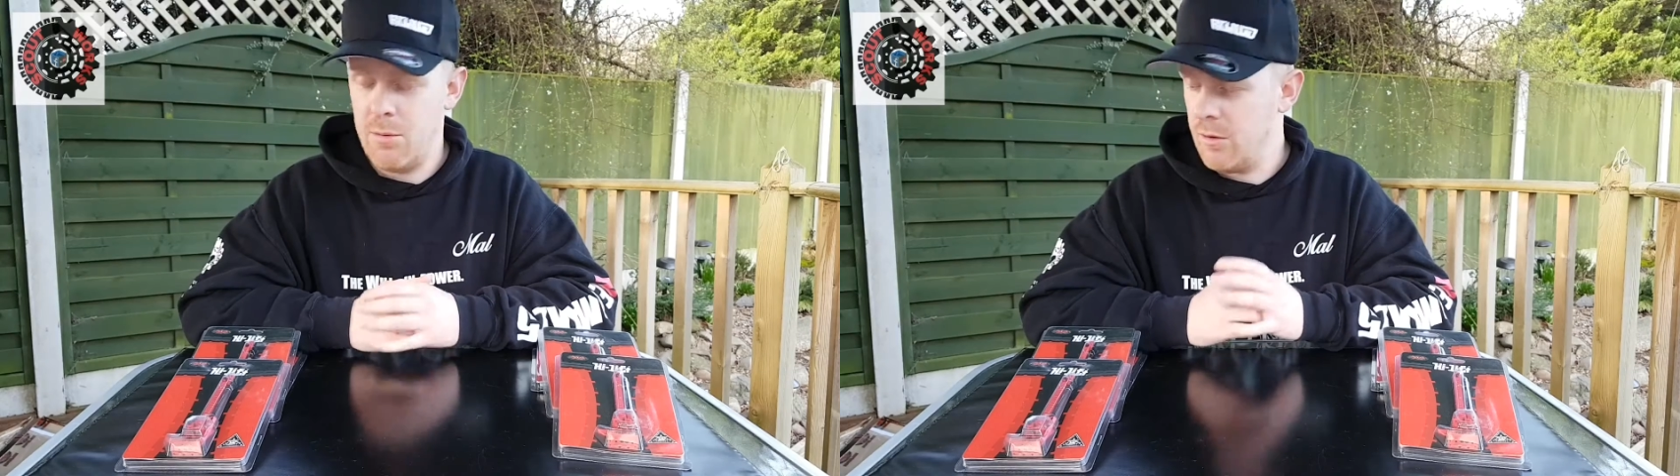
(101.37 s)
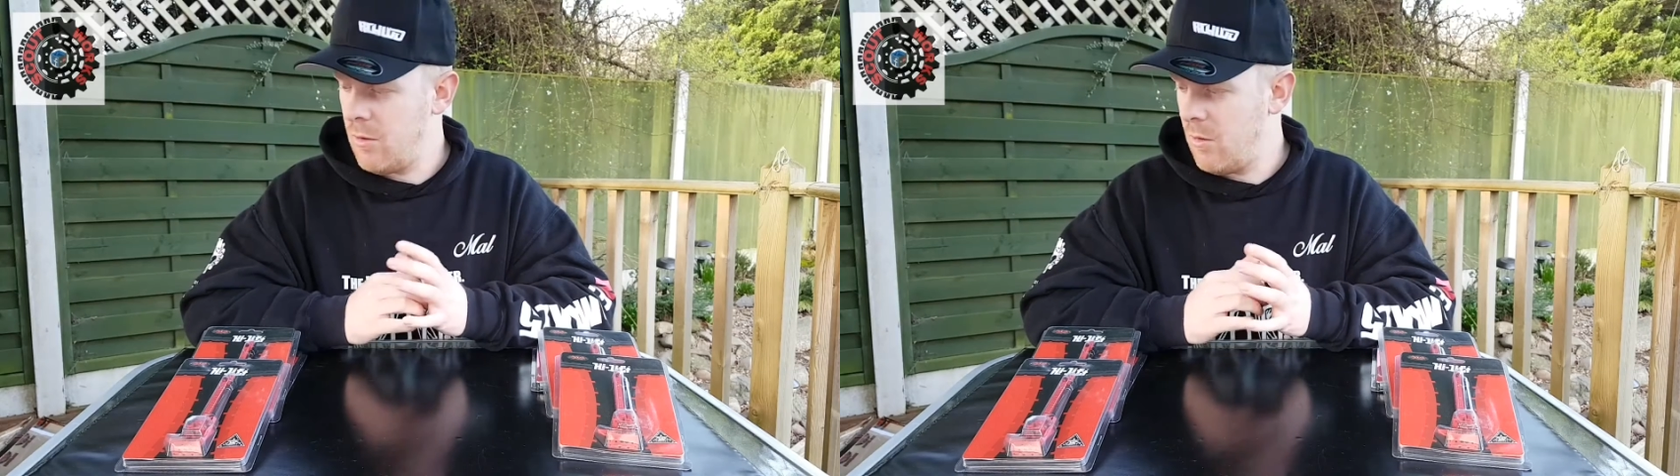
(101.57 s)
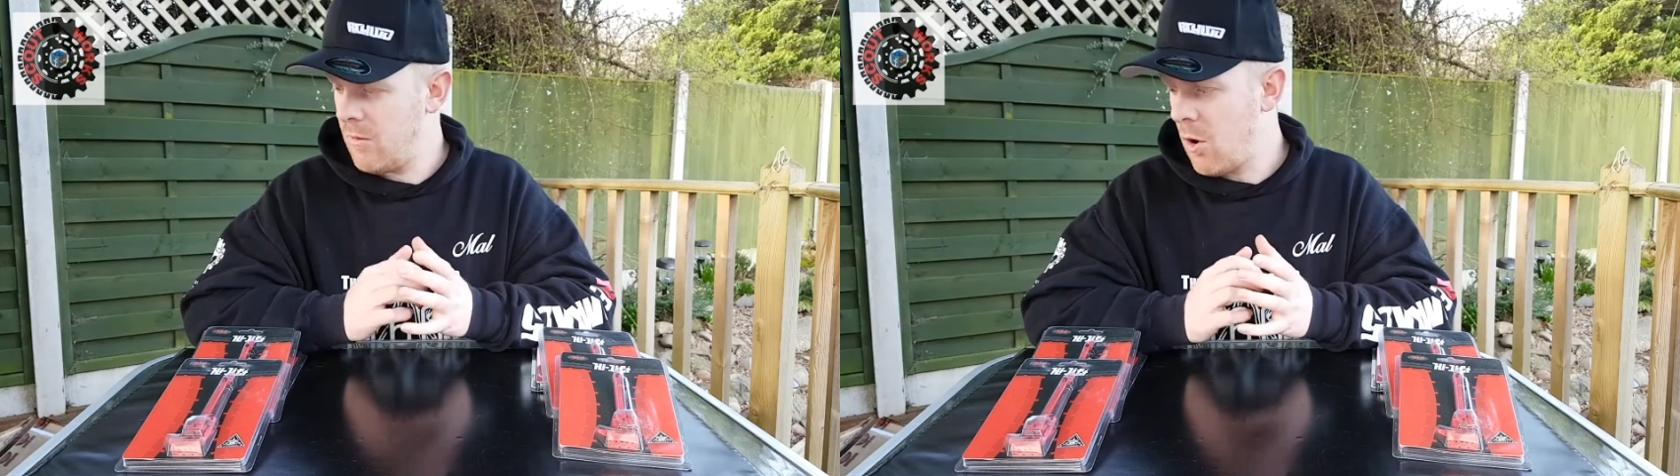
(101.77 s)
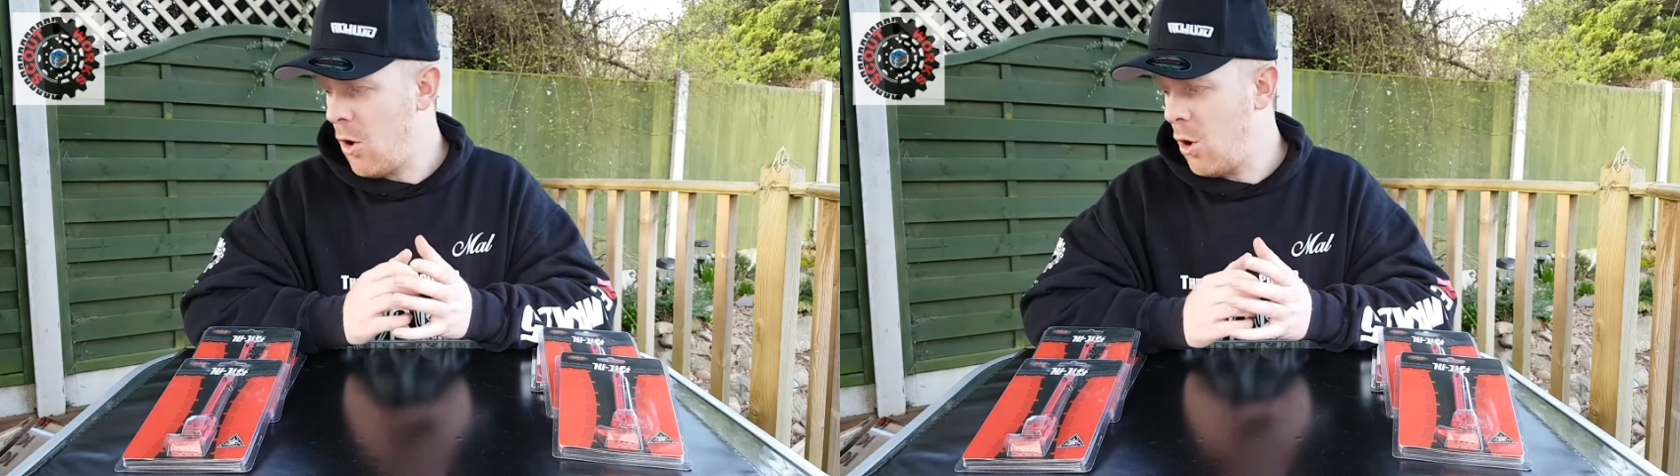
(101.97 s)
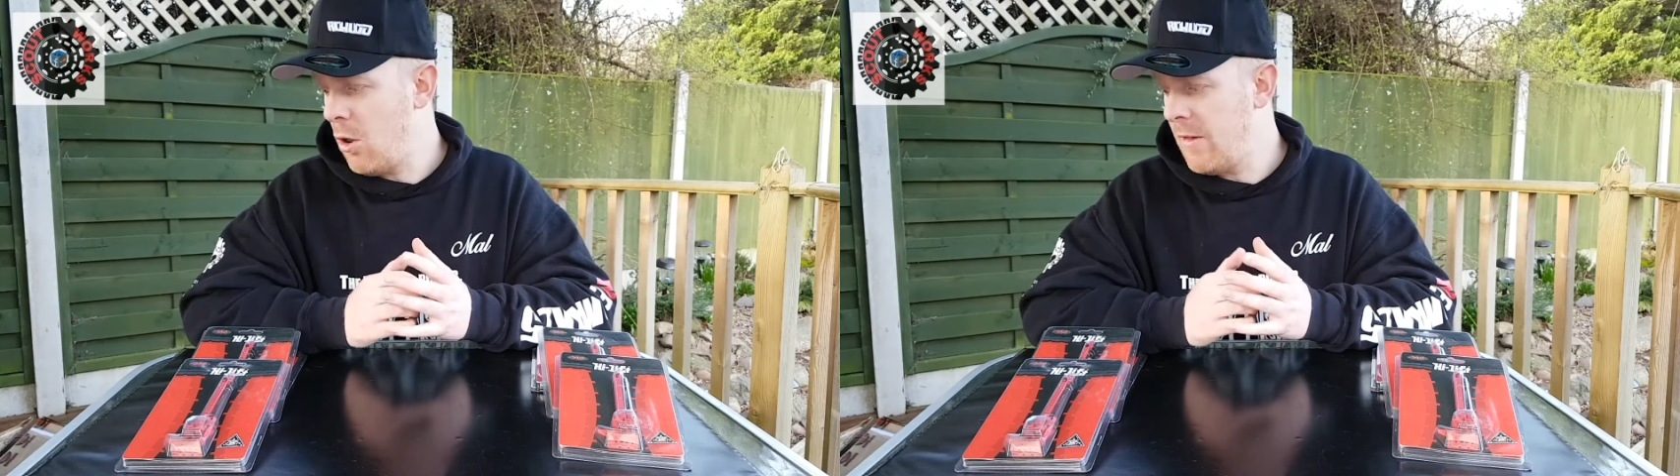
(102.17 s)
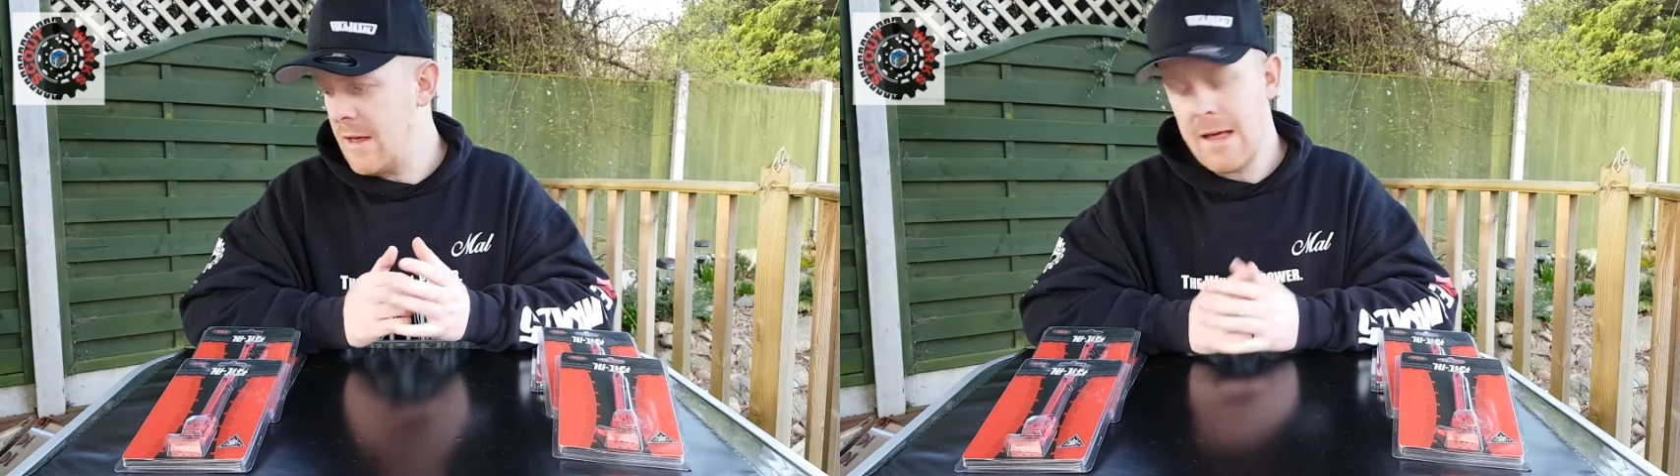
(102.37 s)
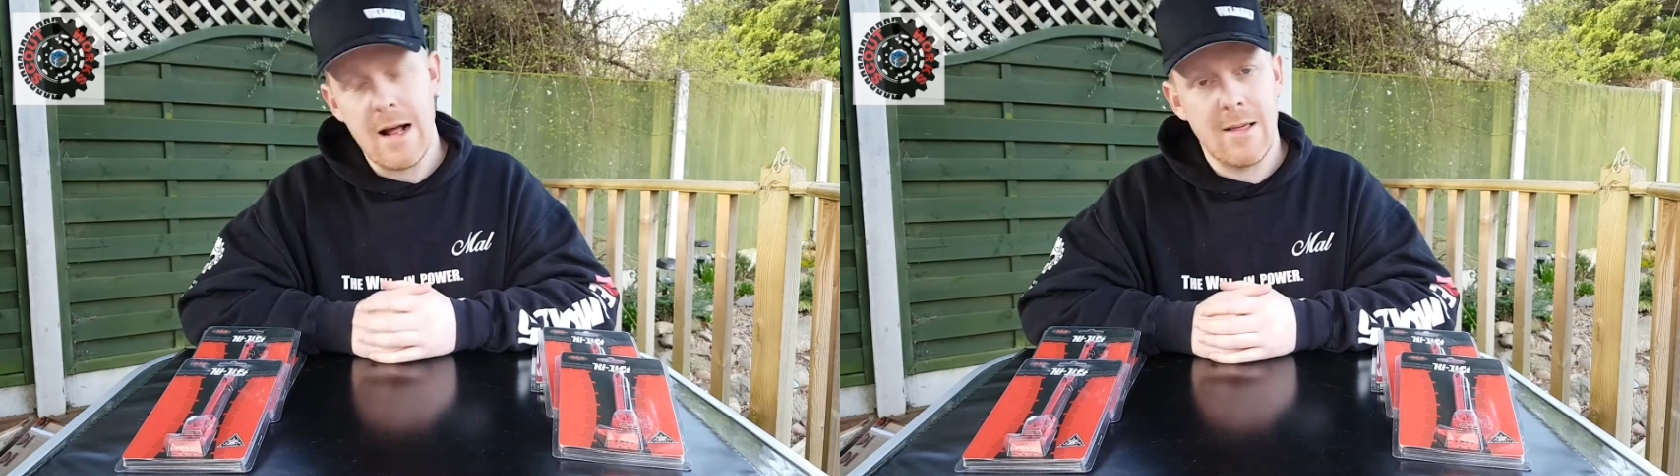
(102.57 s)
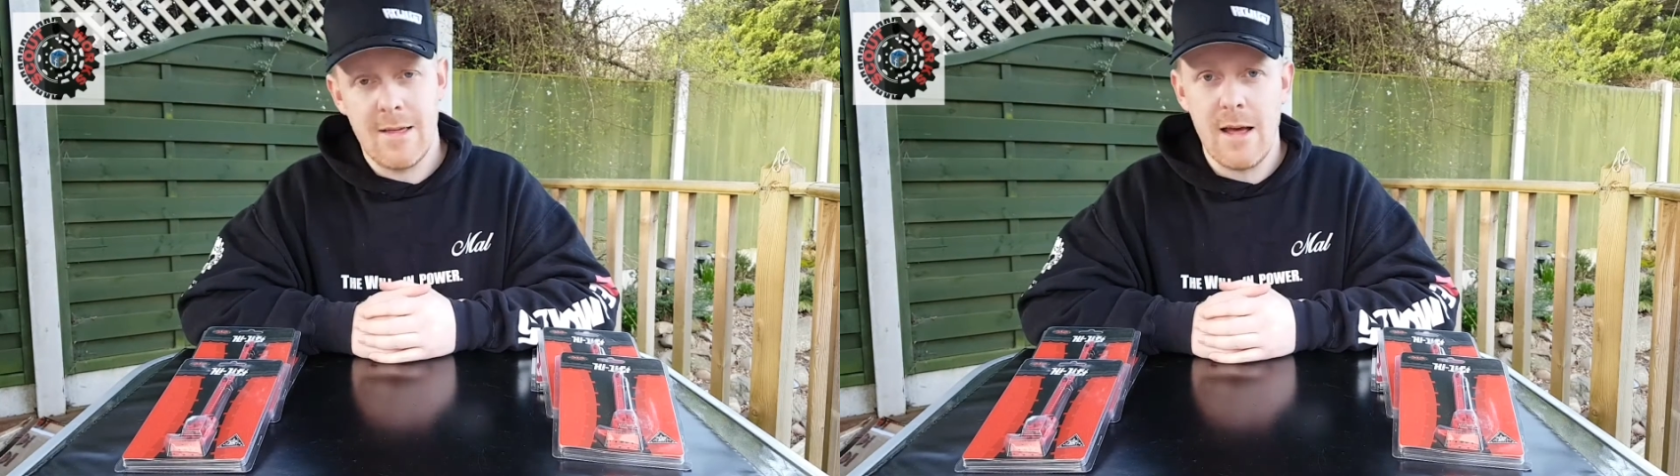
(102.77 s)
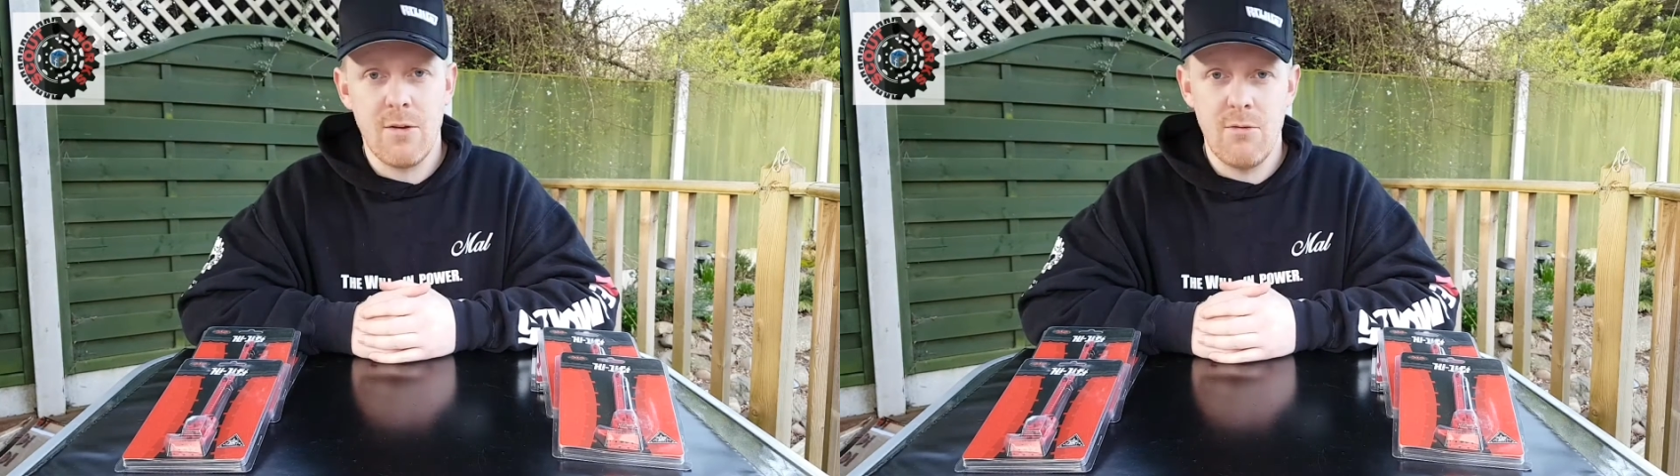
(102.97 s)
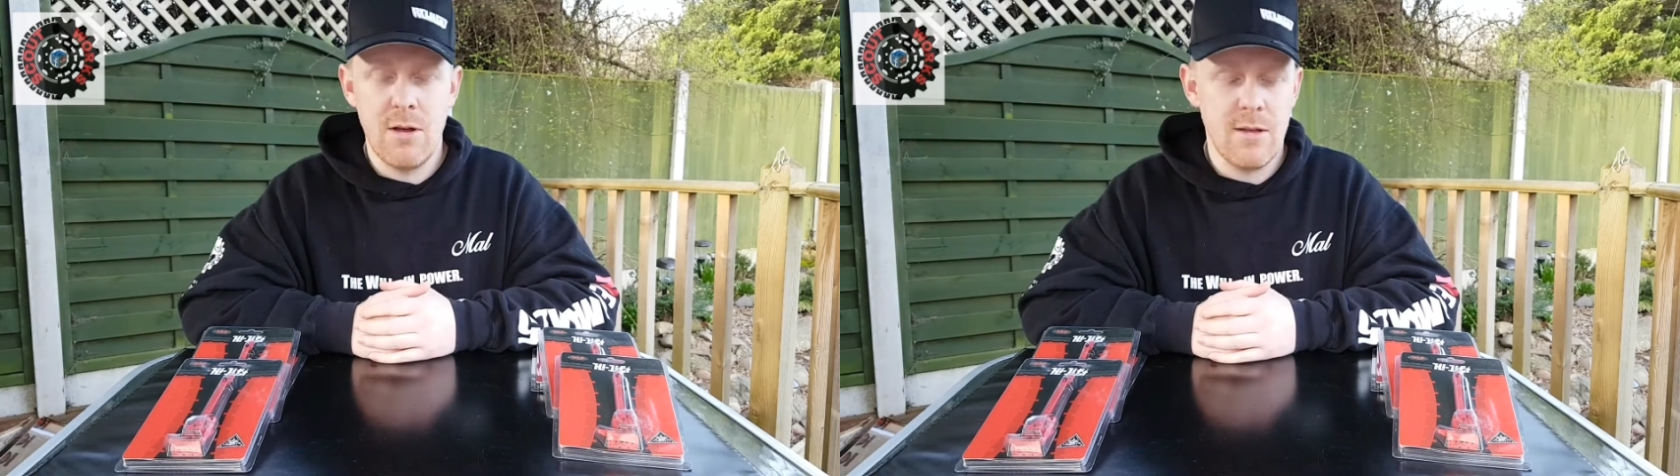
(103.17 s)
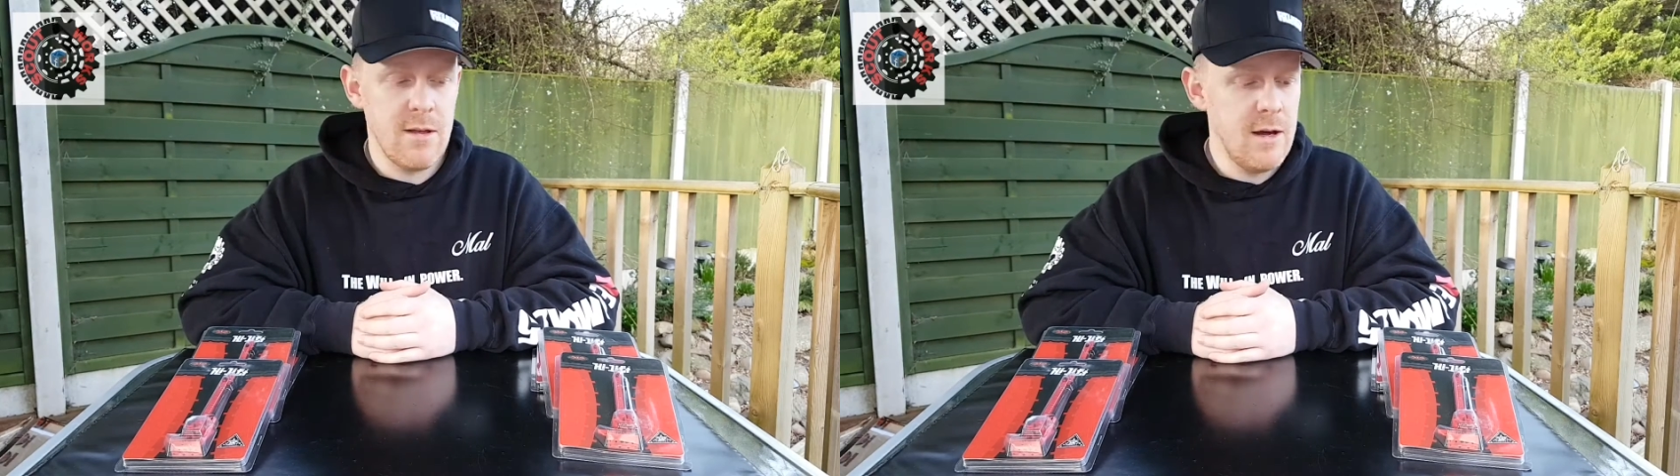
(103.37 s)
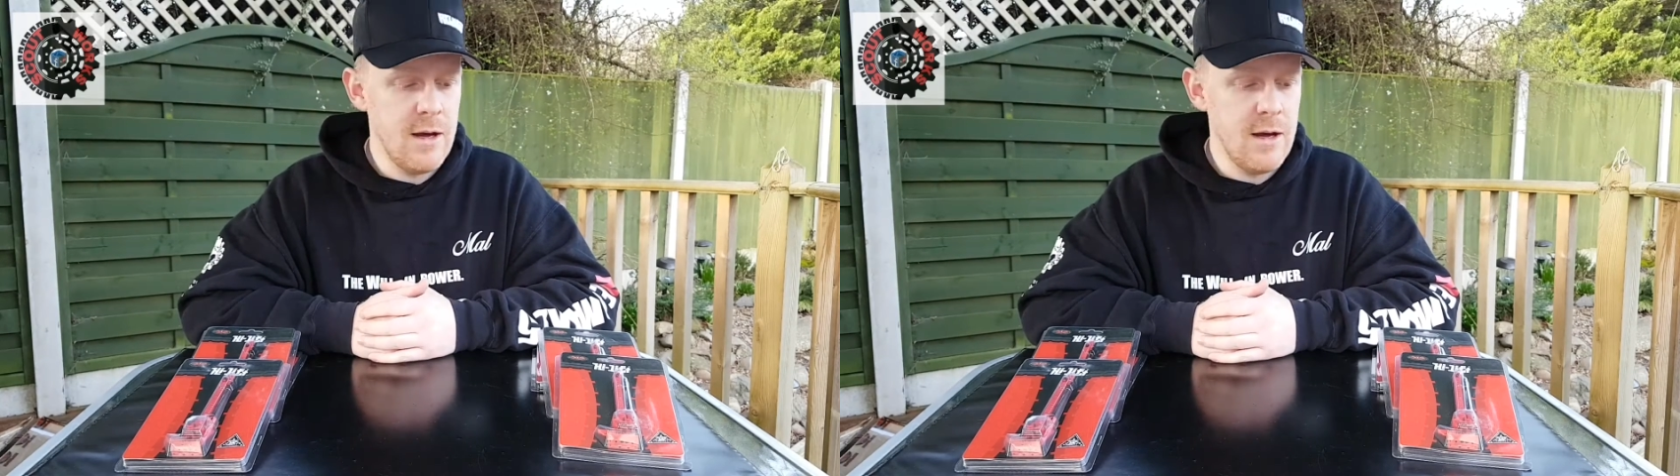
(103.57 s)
but to have got all these accessories,